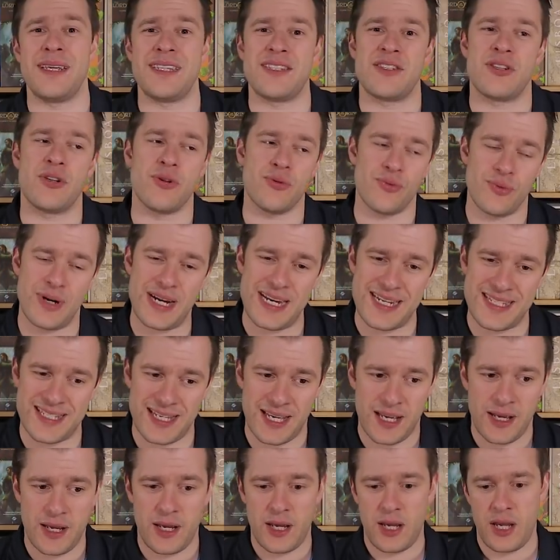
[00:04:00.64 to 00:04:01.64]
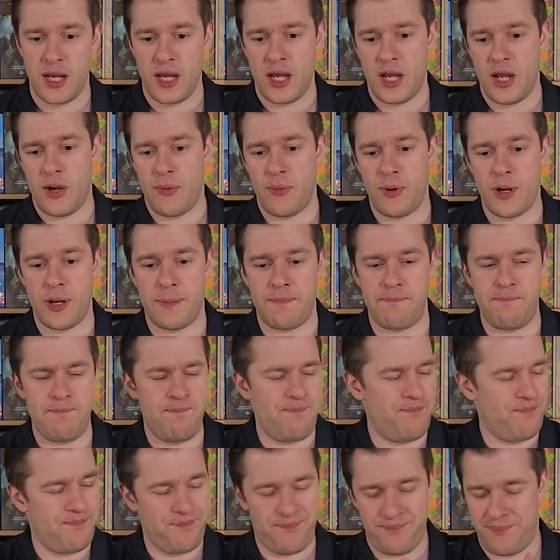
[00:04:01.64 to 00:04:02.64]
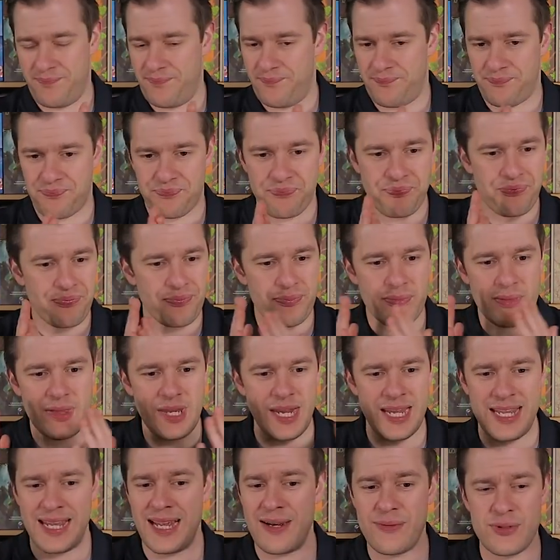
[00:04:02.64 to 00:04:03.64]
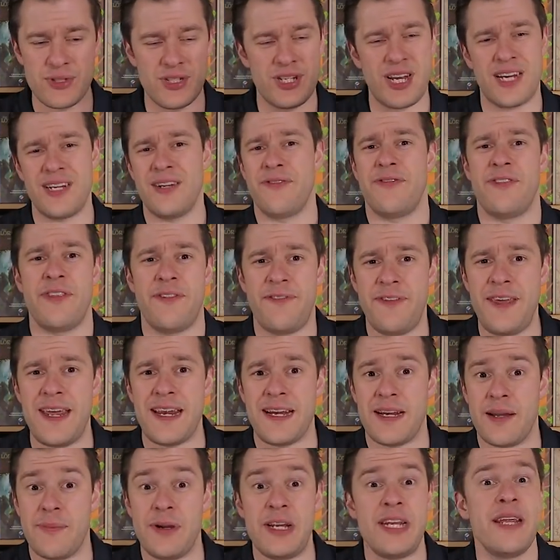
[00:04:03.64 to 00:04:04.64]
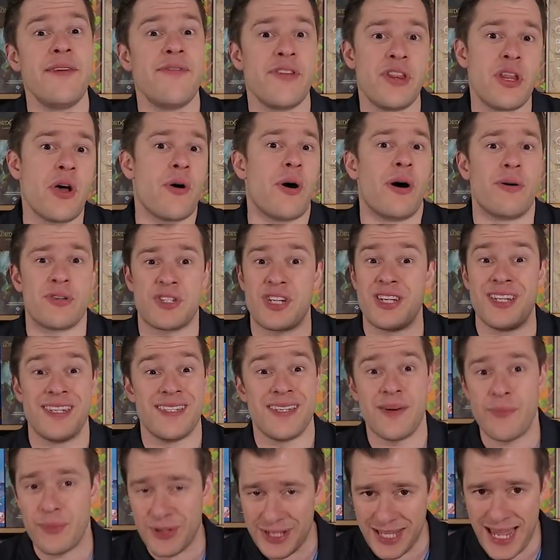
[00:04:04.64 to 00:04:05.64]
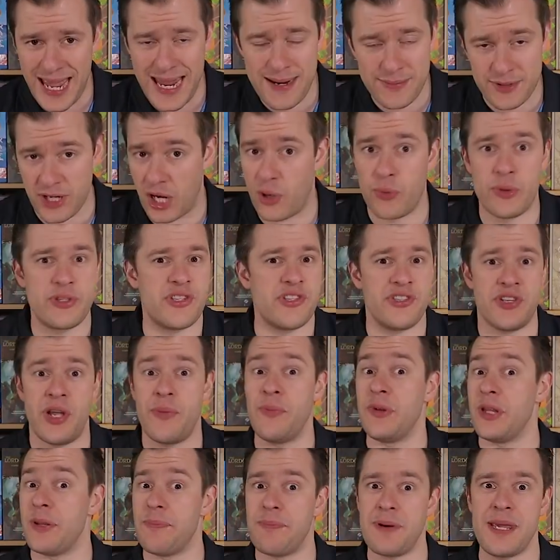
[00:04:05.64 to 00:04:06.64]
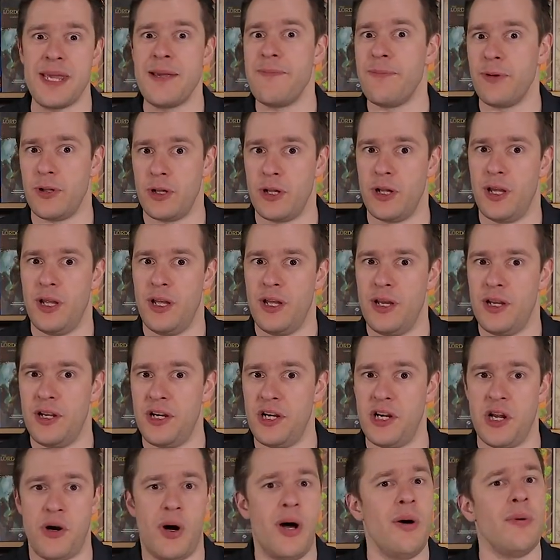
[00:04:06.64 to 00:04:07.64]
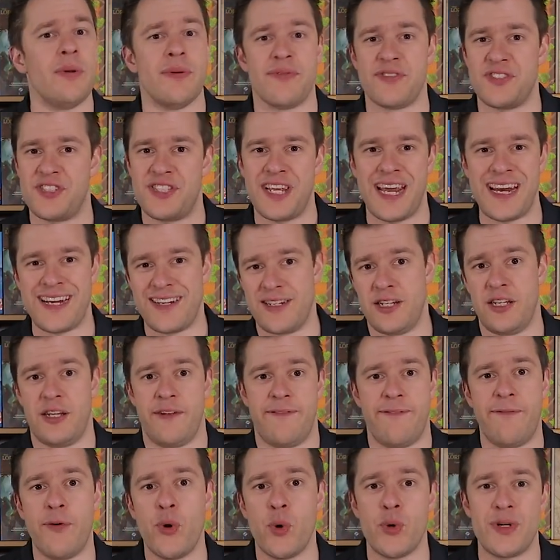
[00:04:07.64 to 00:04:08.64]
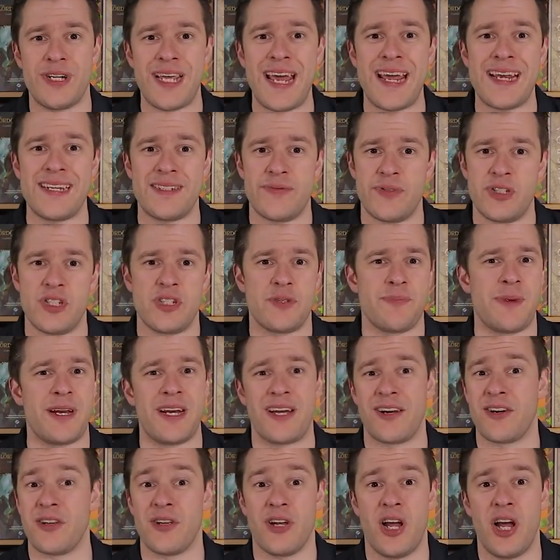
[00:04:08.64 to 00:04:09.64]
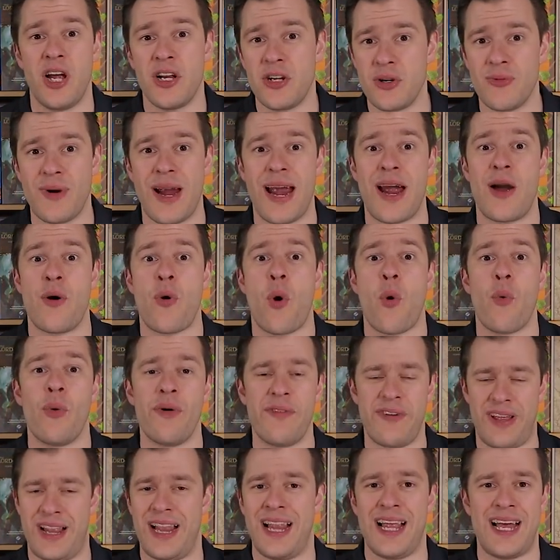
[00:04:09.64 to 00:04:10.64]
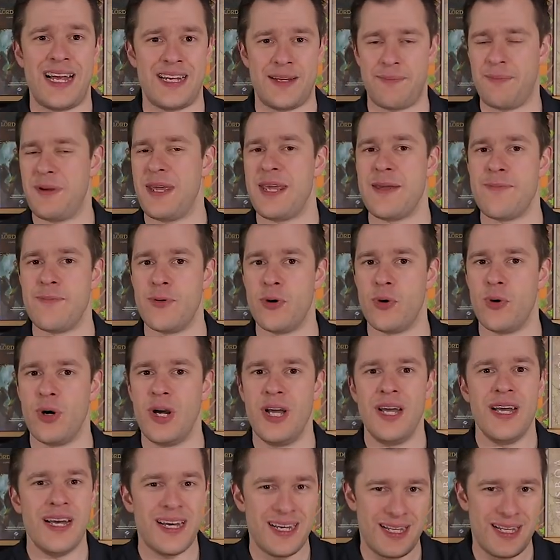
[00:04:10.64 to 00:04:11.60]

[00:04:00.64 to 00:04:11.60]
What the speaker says: It's great. Well, and that was kind of the thing. I mean, even though I was kind of done with games, I wasn't done with the people. You know, I would have stayed another 4 days if it just meant I could have hung around with a lot of people.